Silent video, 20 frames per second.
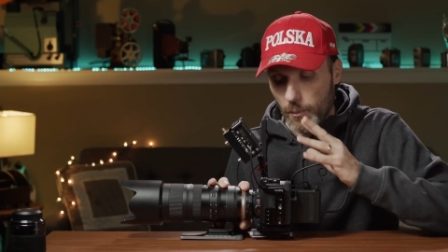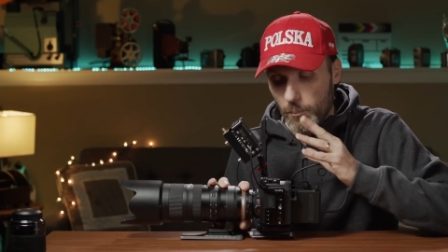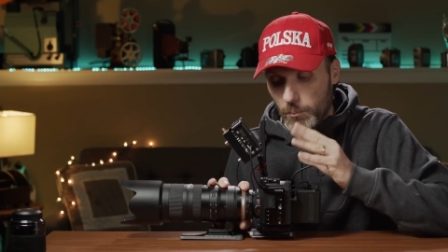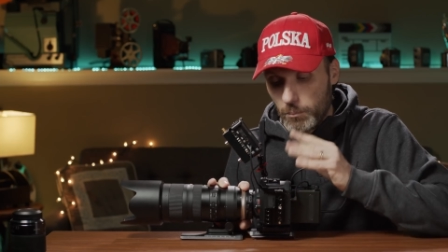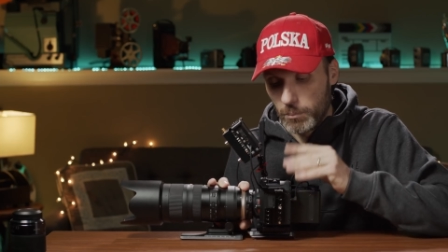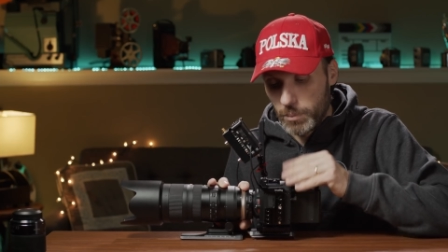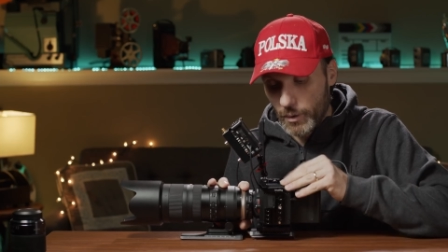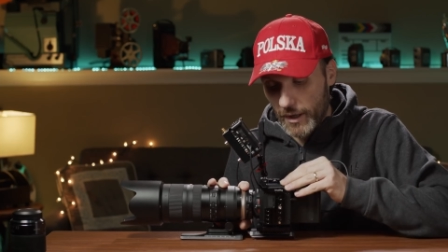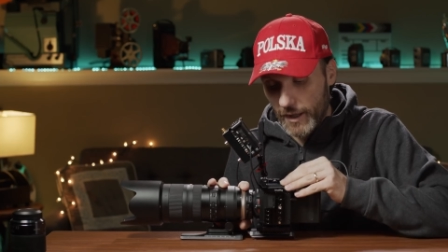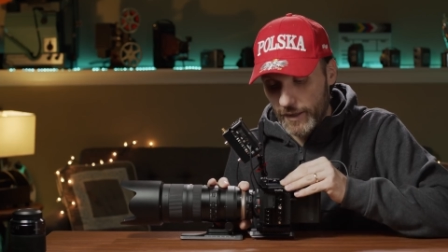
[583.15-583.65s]

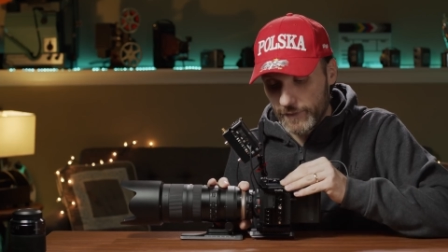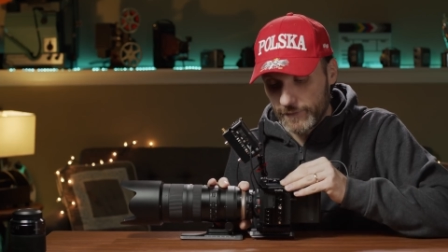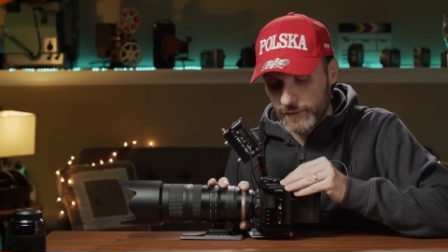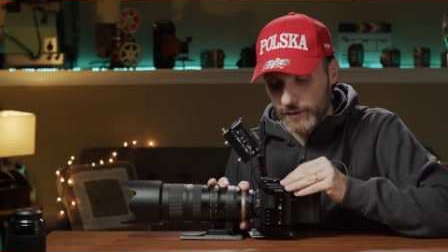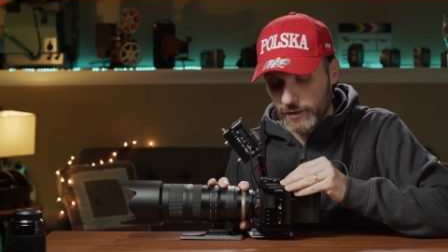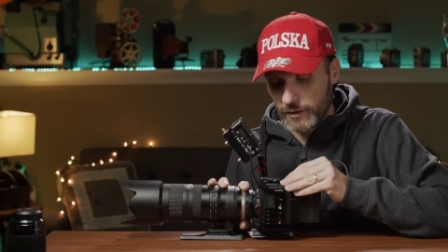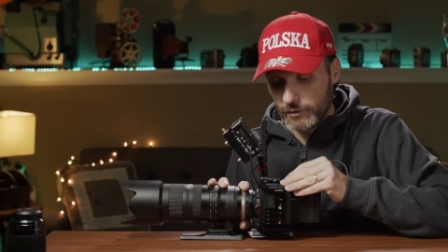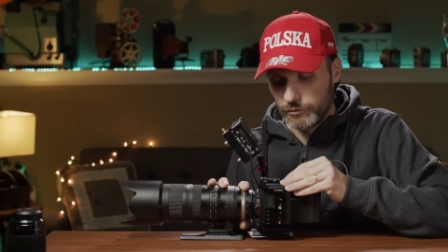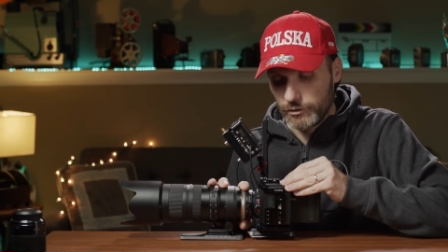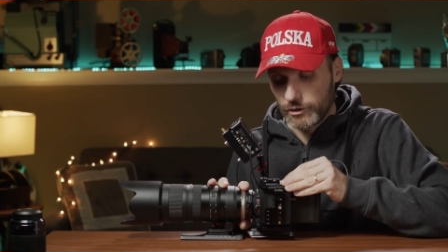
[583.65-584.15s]
But
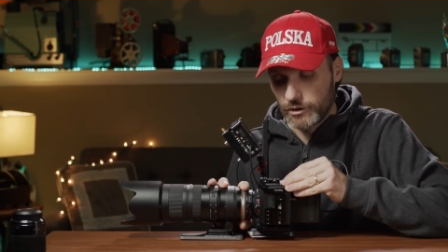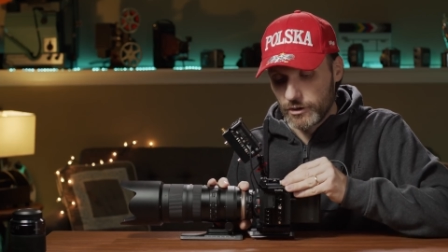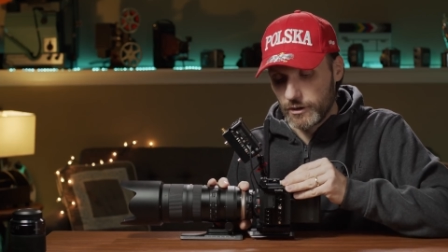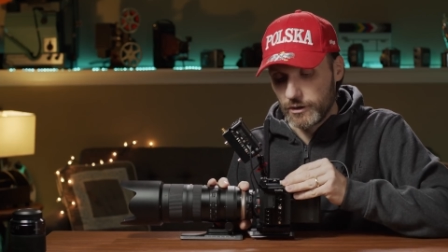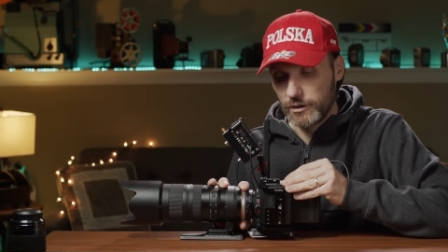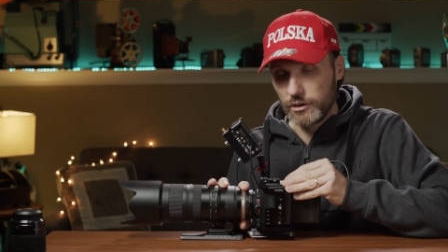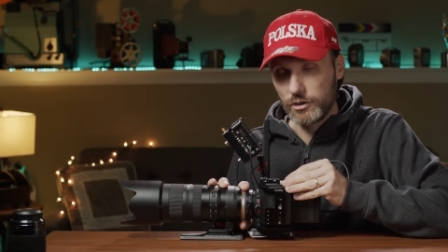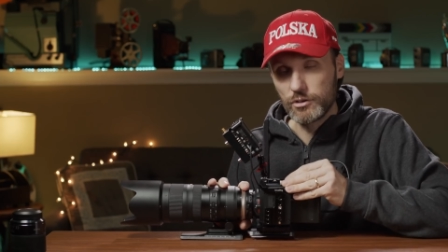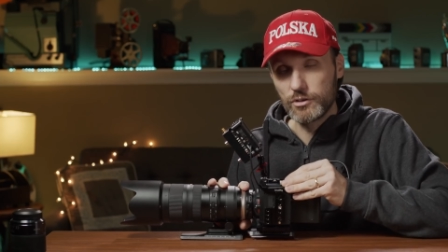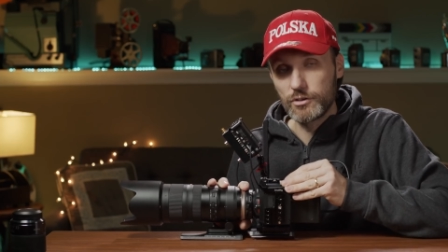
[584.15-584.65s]
if you're going
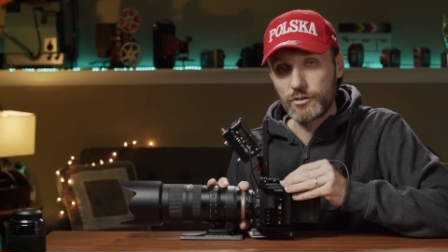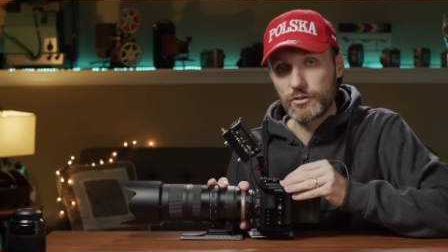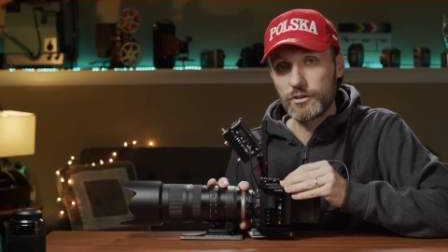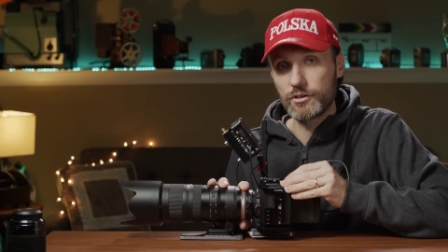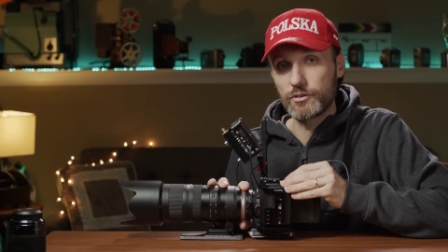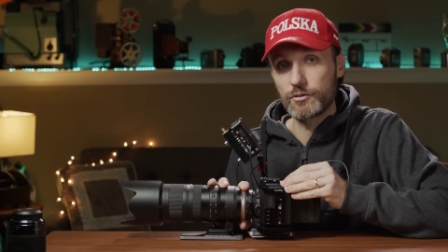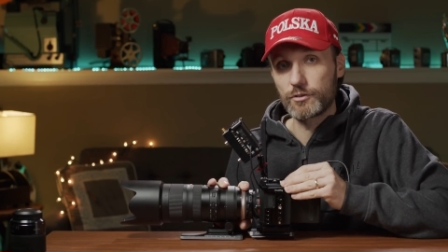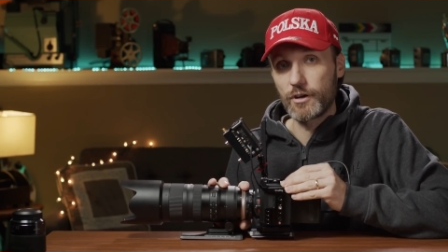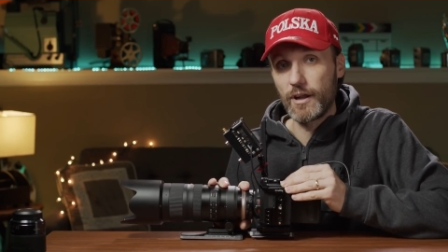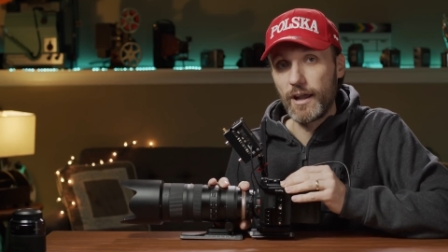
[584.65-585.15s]
to use
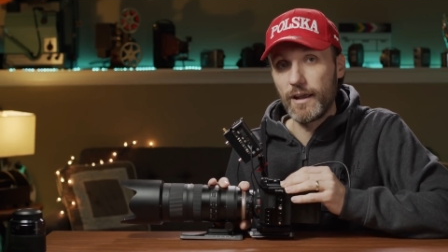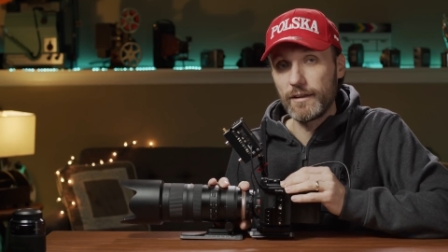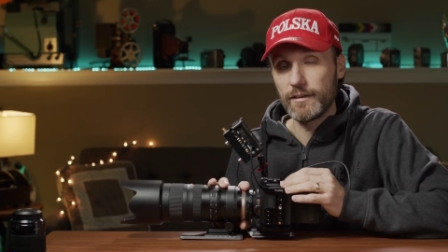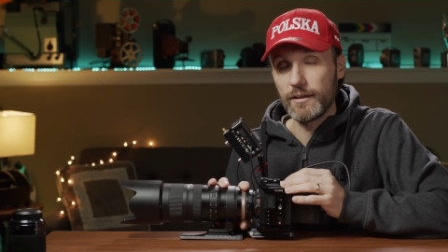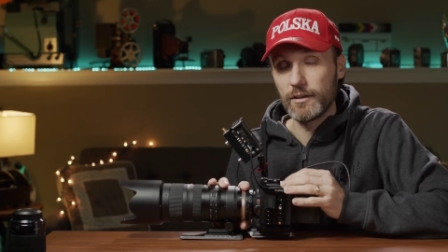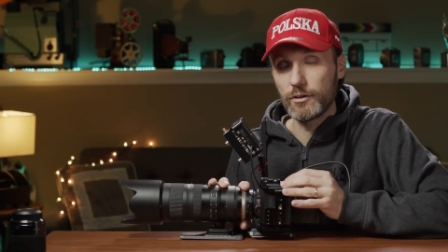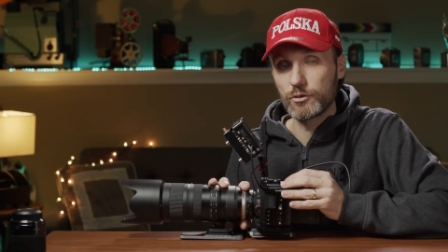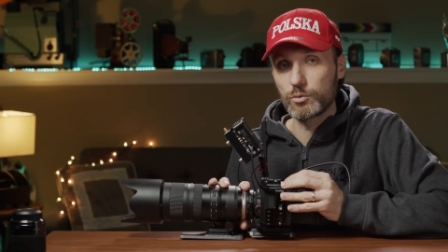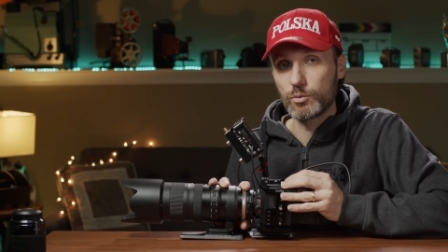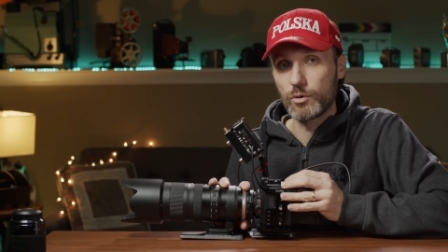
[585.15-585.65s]
this for
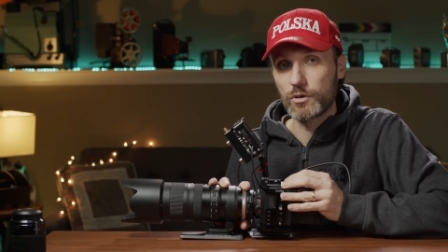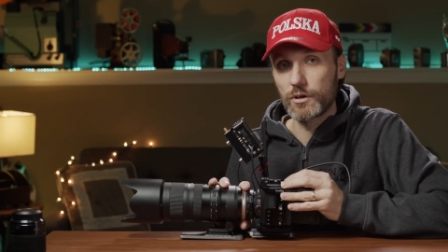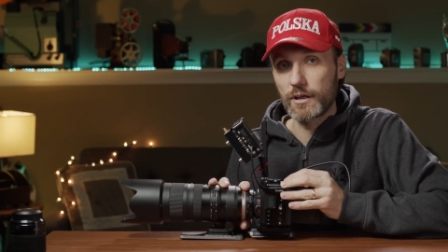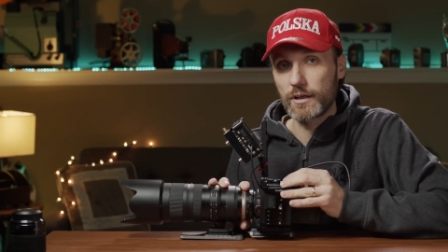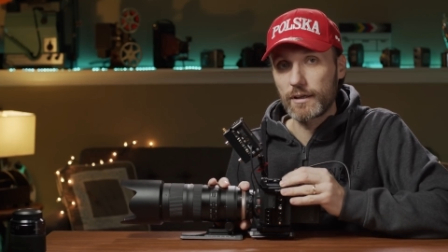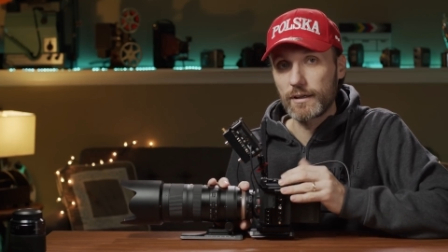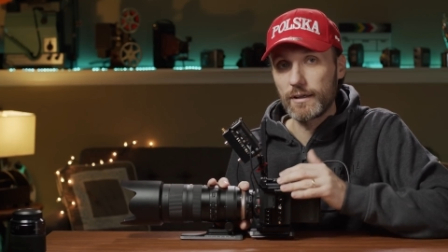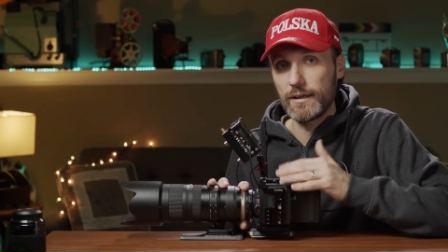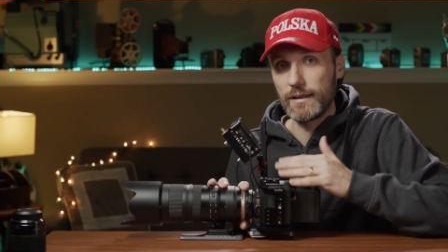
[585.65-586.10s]
handheld work,